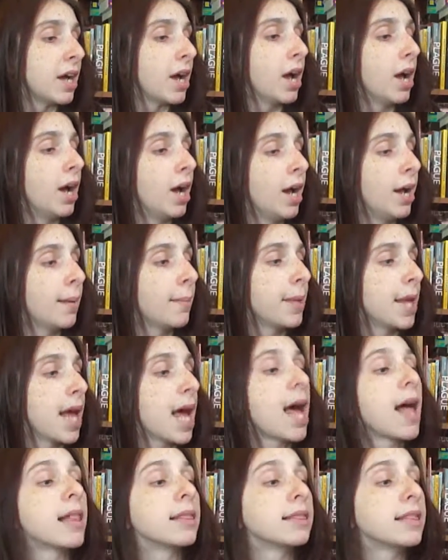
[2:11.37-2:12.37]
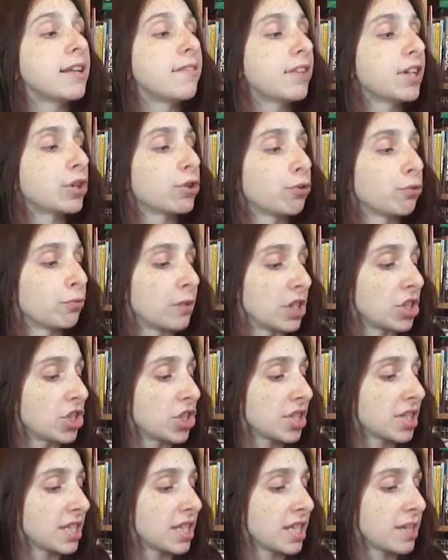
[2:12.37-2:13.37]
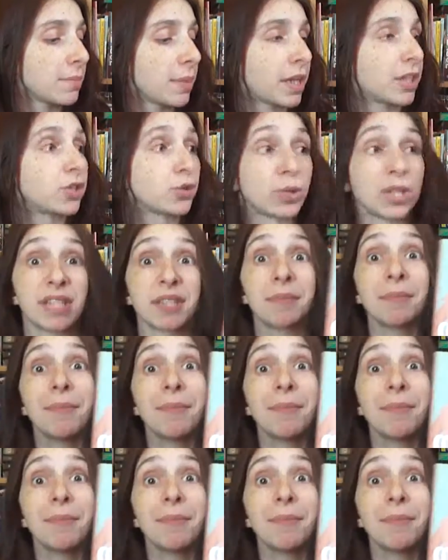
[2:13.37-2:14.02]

Um, Living Courageously by Joyce